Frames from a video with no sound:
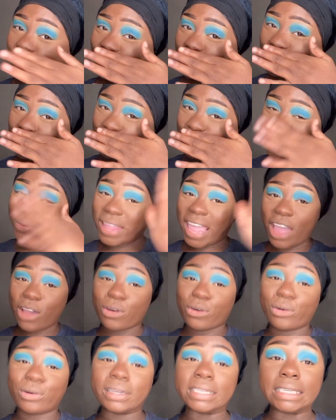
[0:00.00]
Ooh, that
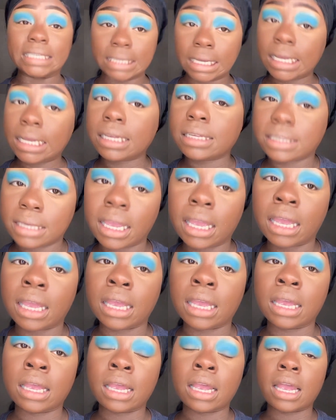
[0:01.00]
girl ZZ.
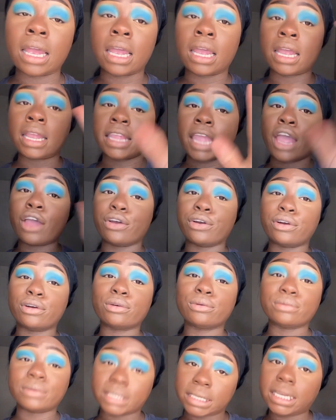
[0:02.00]
That
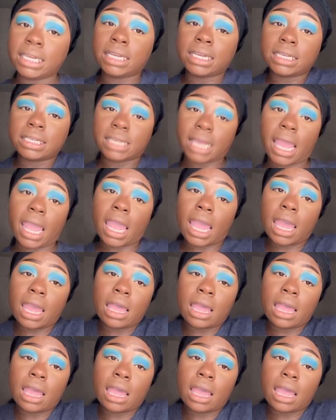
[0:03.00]
girl ZZ.